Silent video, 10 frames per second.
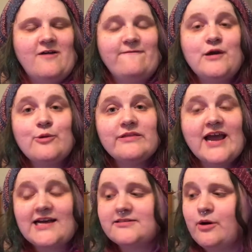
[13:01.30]
frequently
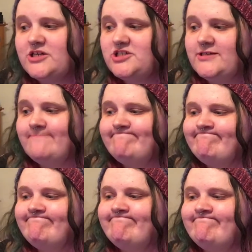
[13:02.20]
asked question
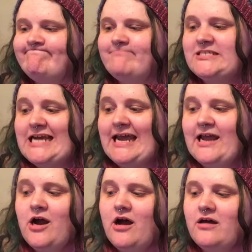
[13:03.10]
tag